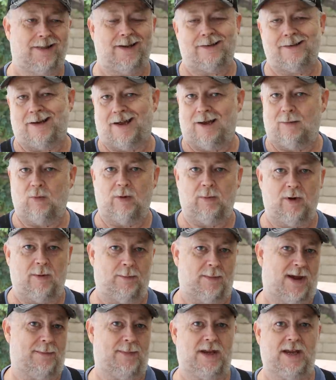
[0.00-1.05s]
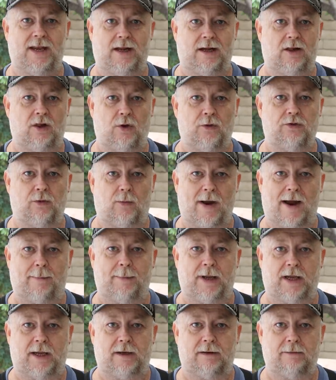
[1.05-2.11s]
that time when it might be getting close to
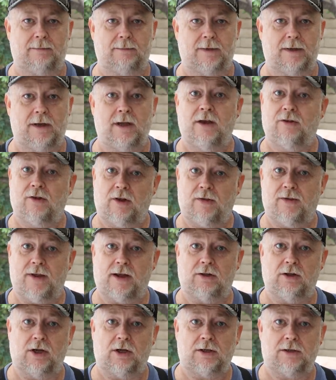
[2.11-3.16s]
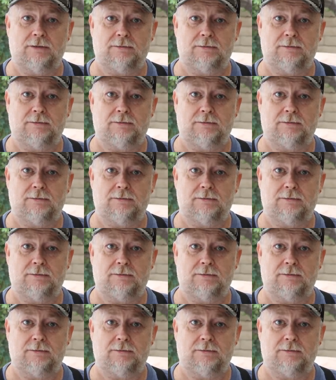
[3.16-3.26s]
wrapping it. So let's take a look.